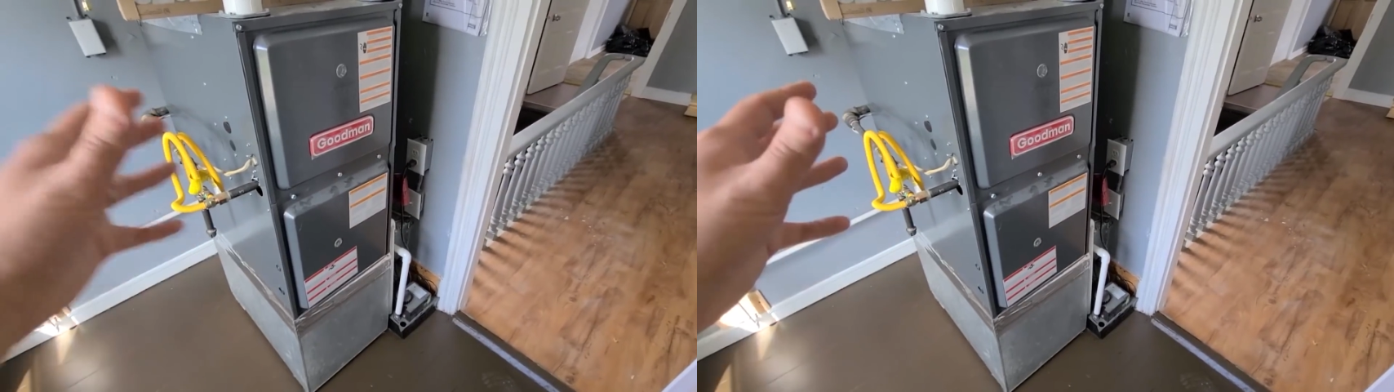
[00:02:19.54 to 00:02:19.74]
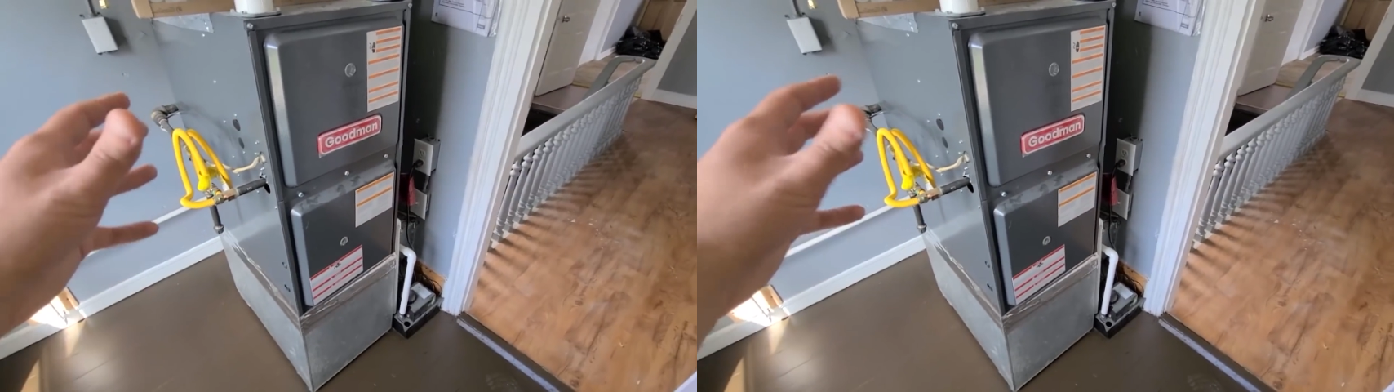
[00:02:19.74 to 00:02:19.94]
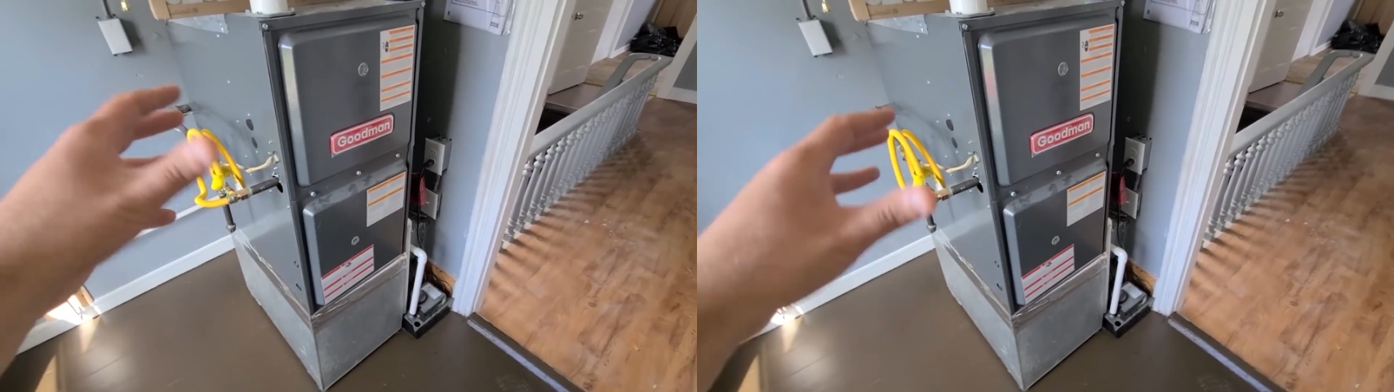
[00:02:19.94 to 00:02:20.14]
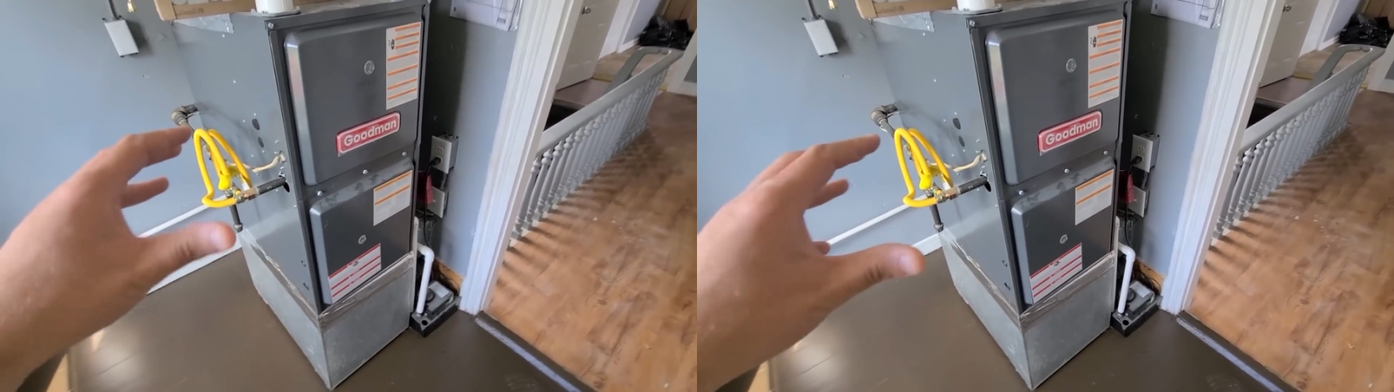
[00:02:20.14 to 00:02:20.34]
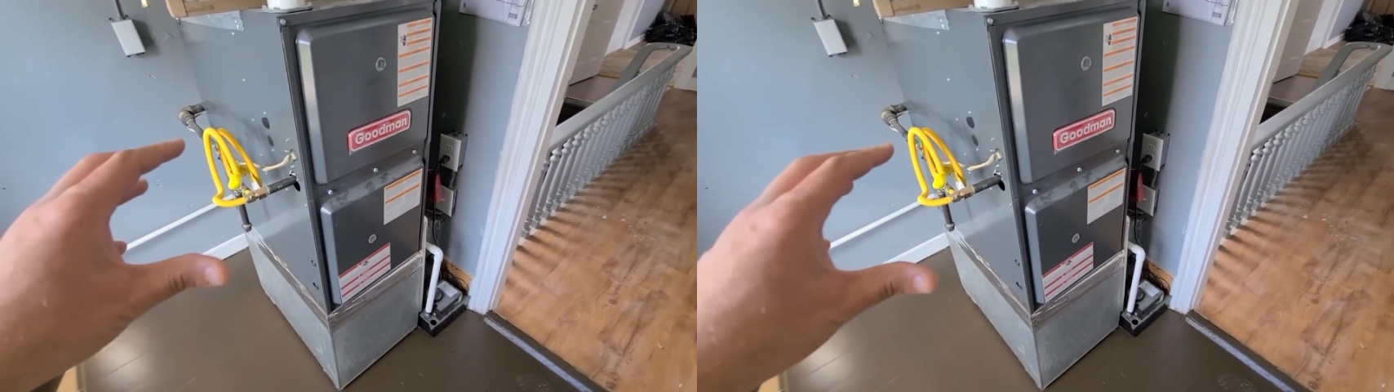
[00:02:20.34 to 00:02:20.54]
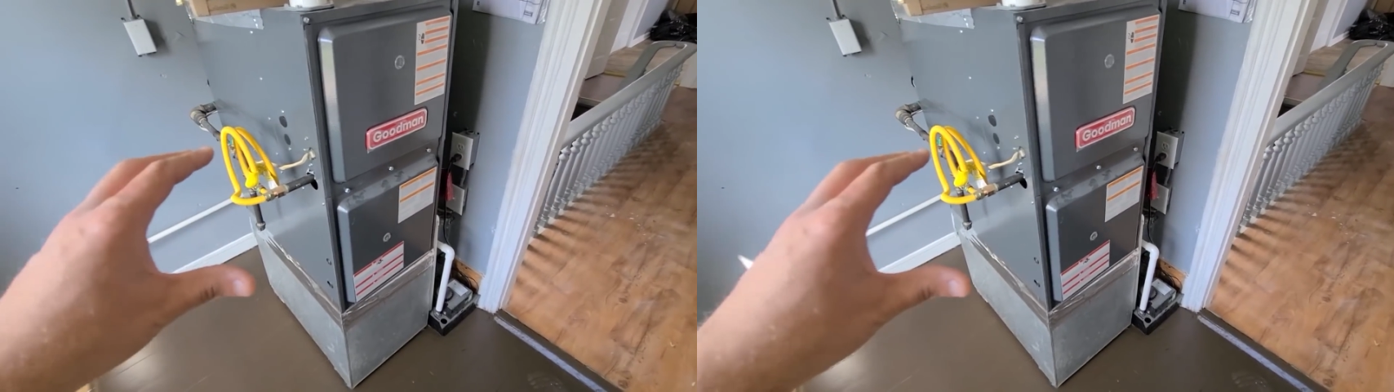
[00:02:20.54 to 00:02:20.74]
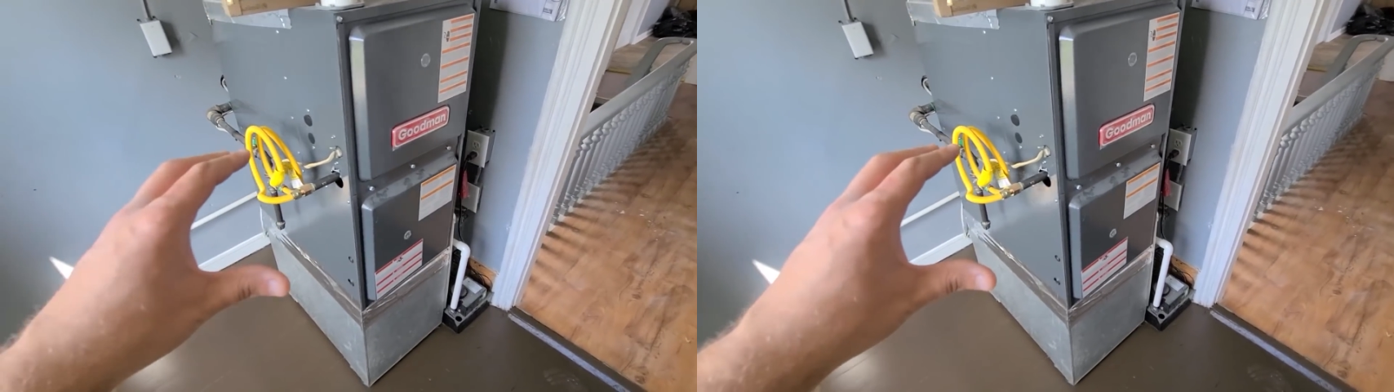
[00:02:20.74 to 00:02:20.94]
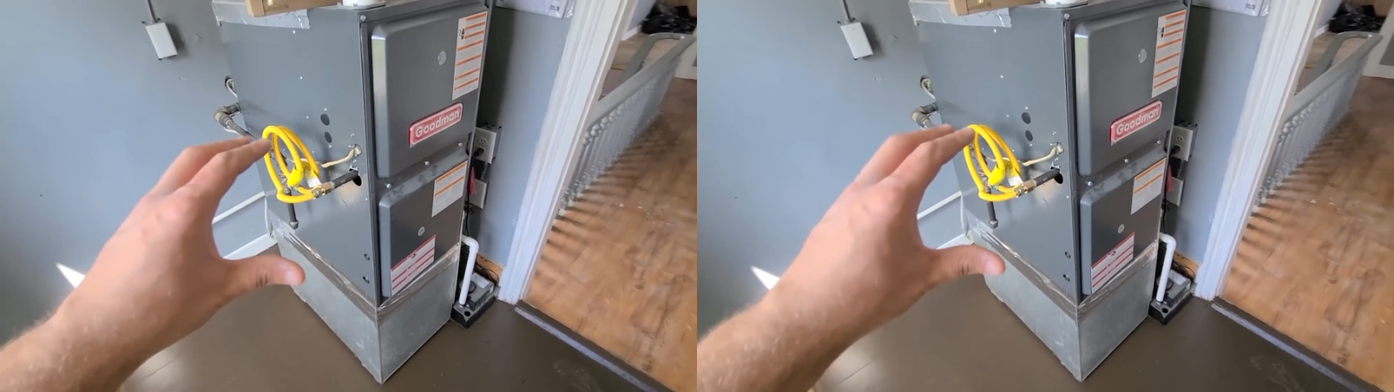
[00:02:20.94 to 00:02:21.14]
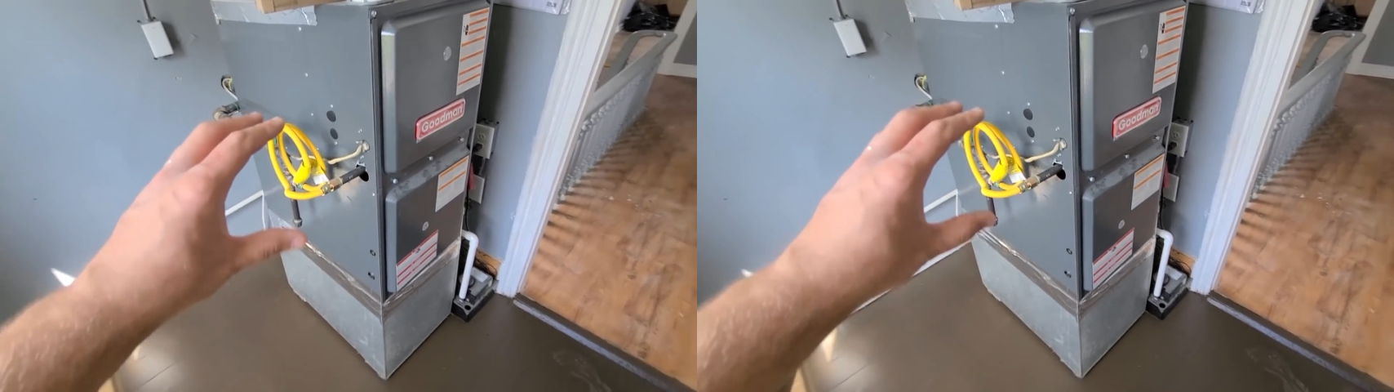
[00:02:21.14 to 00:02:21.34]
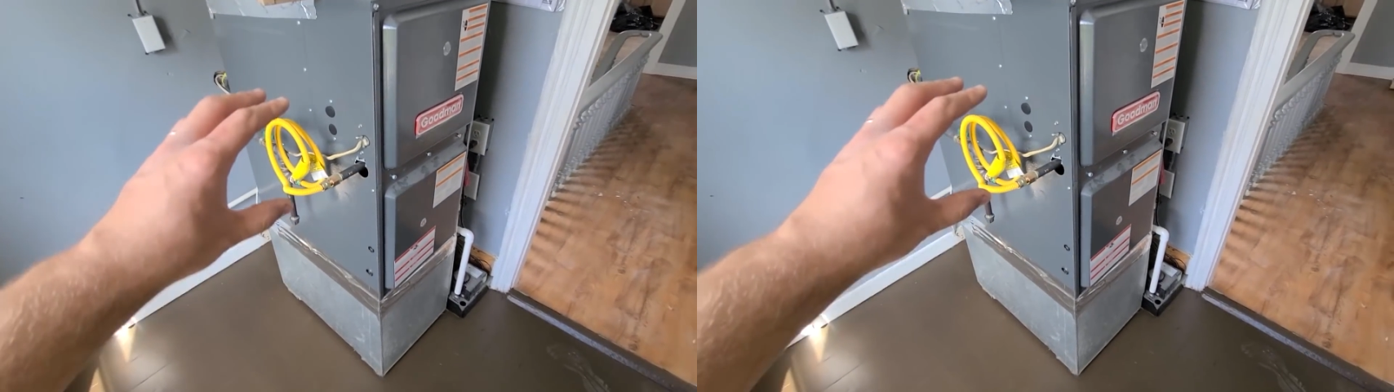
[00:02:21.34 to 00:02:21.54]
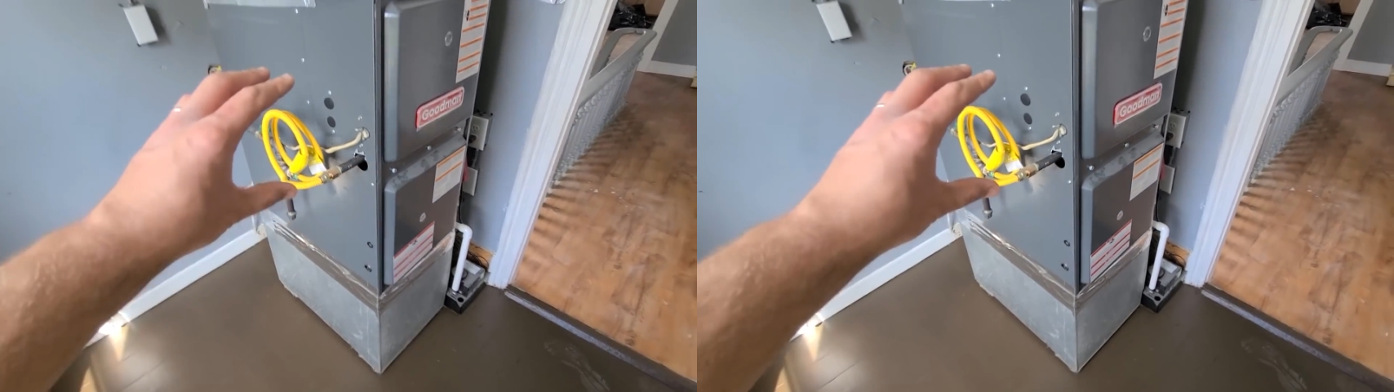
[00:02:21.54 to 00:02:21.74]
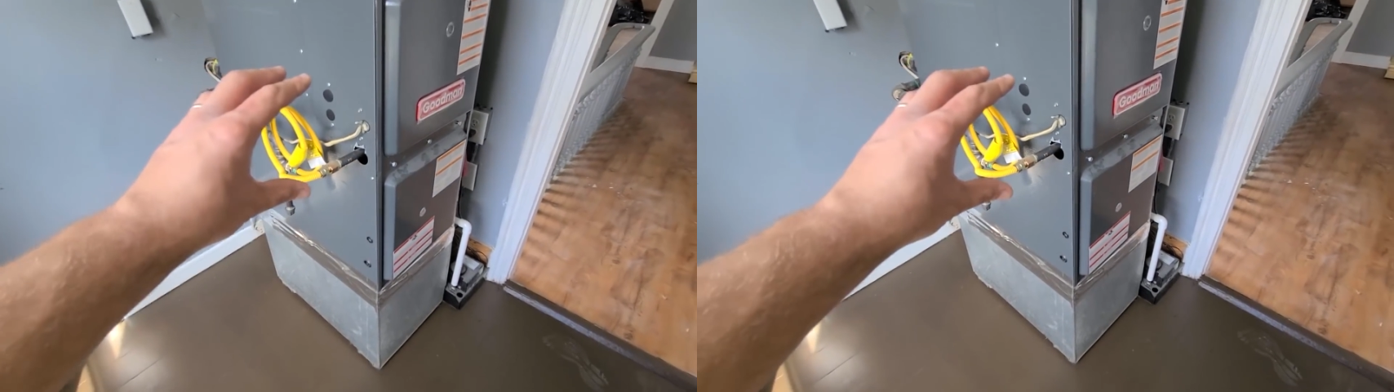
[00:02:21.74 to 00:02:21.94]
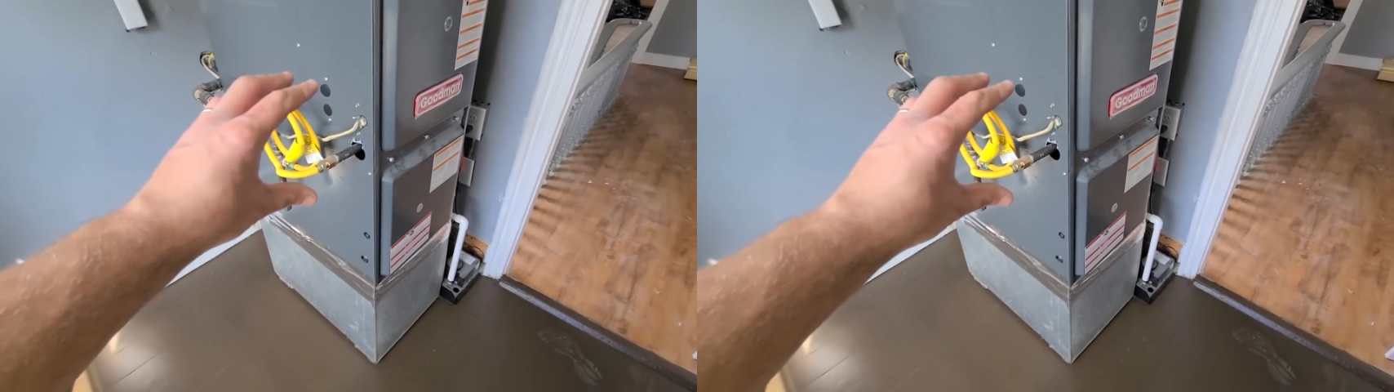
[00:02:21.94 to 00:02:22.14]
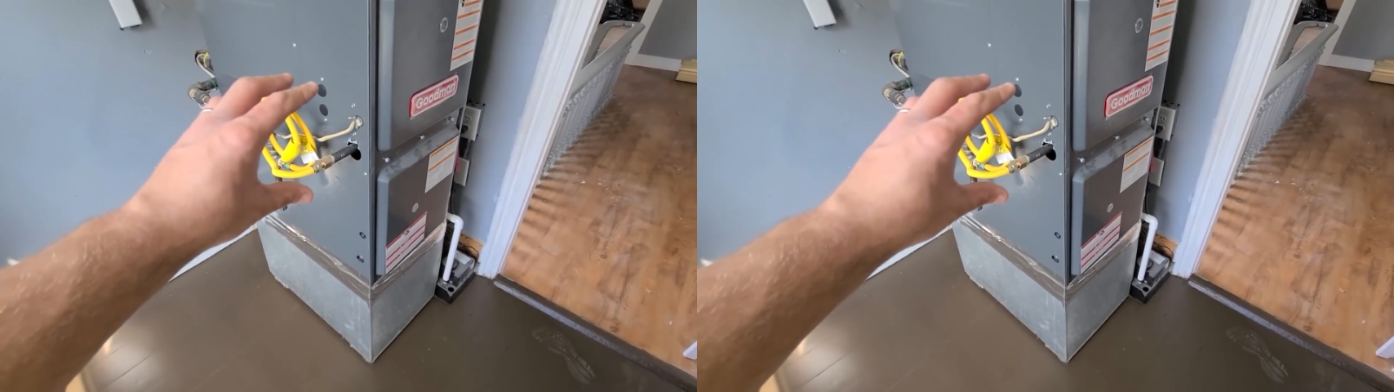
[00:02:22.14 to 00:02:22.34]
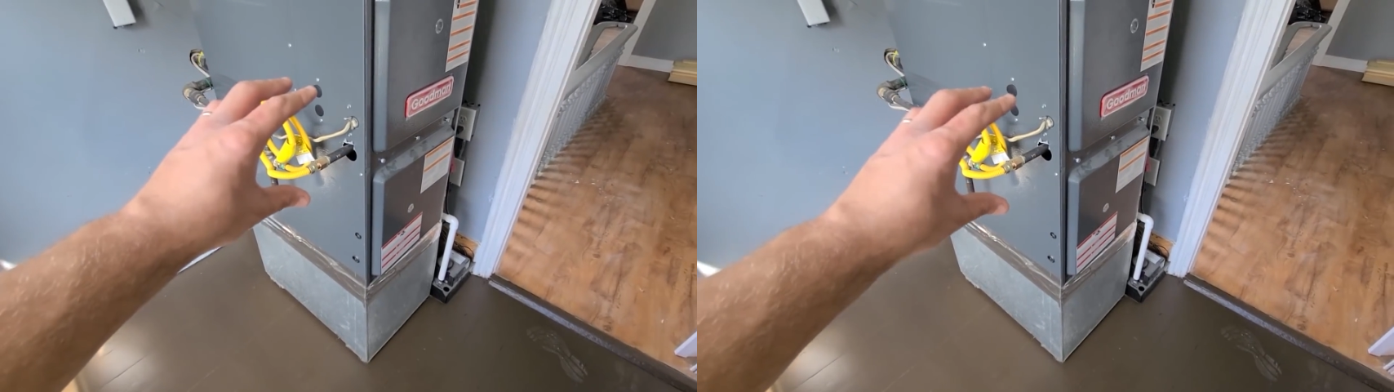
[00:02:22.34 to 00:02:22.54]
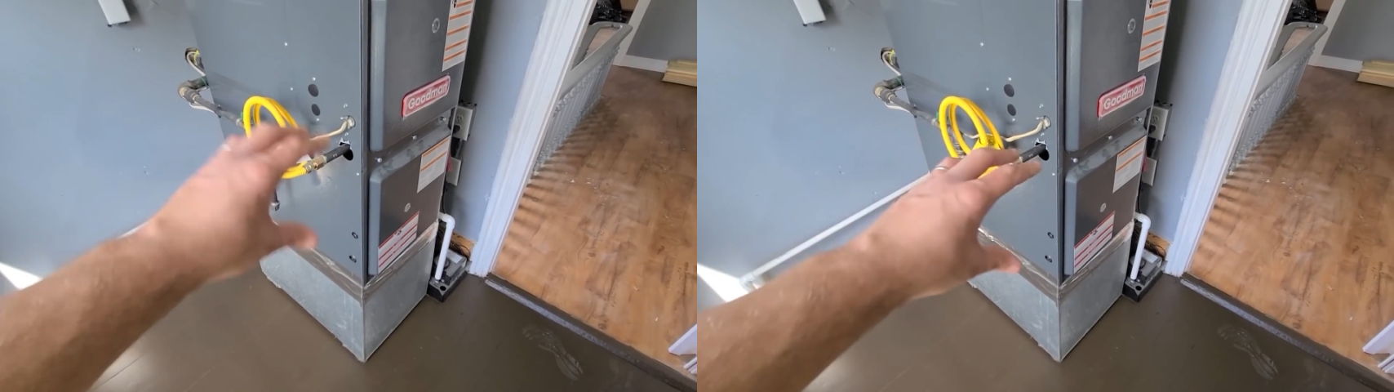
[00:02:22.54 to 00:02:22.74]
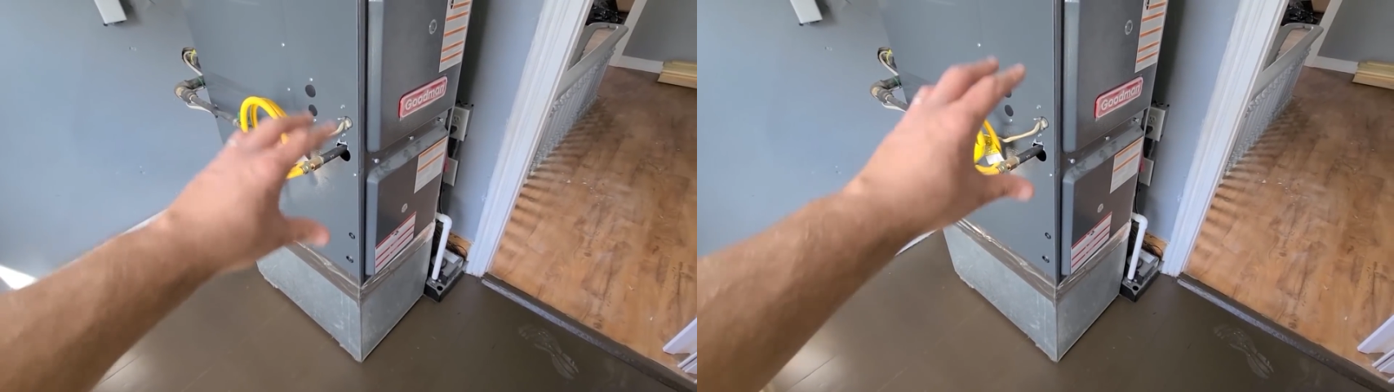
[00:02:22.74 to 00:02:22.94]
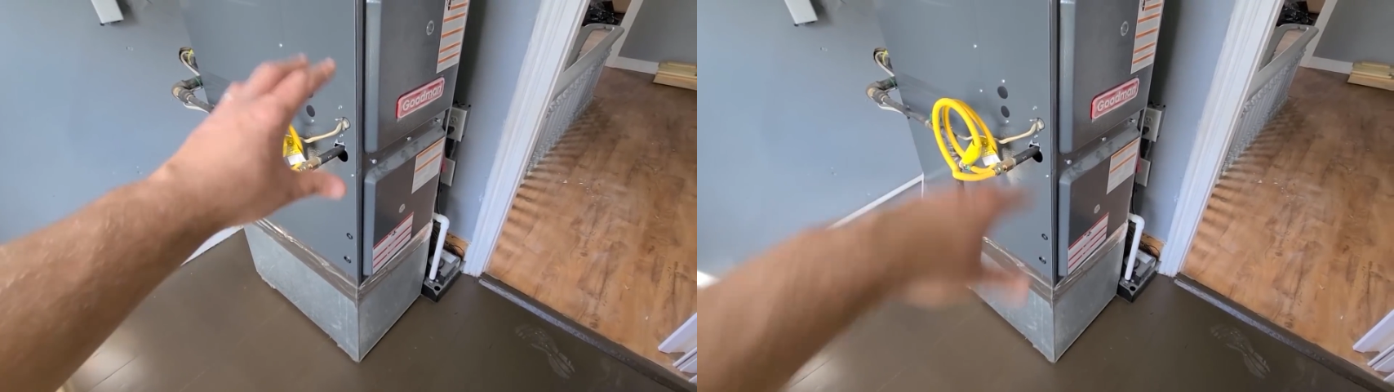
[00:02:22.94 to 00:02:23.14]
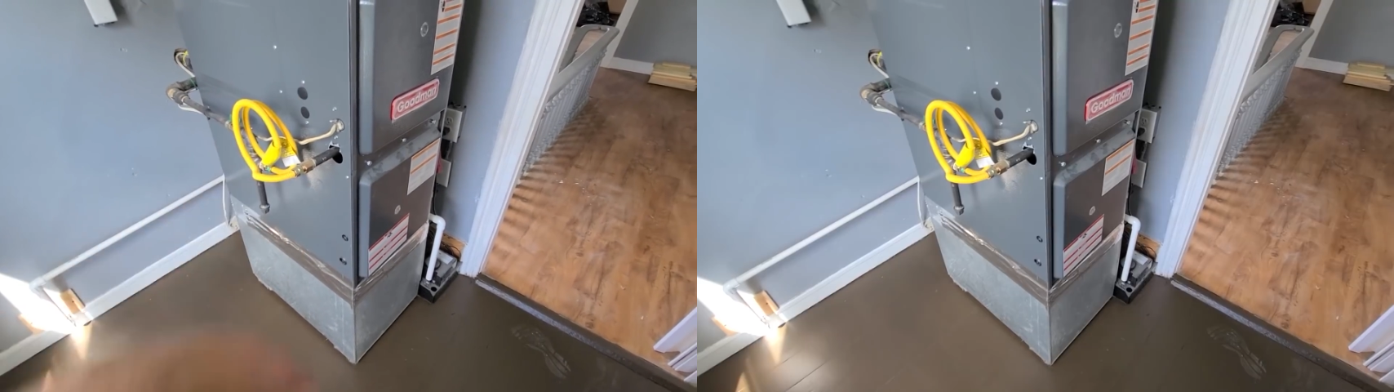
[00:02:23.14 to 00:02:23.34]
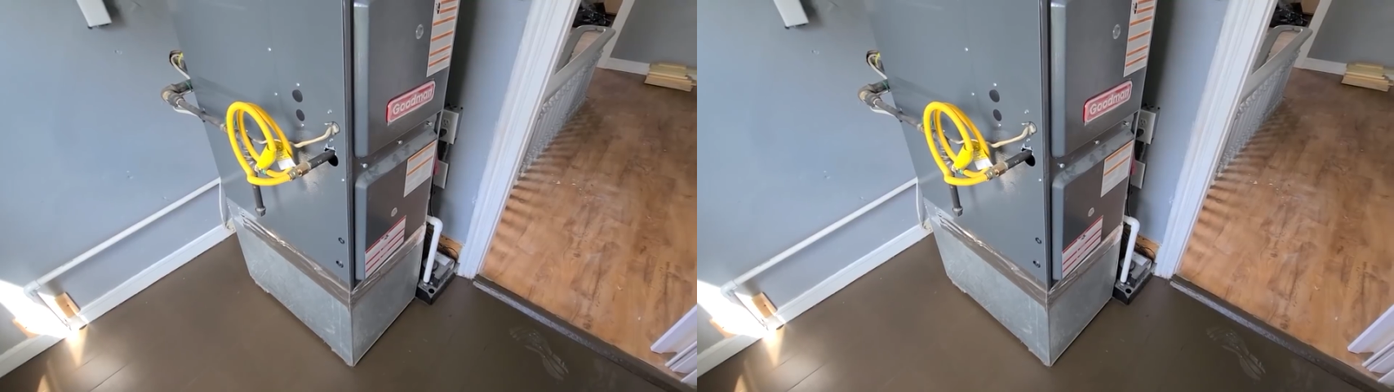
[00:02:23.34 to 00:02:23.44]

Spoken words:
No face is visible, so there are no lips to read.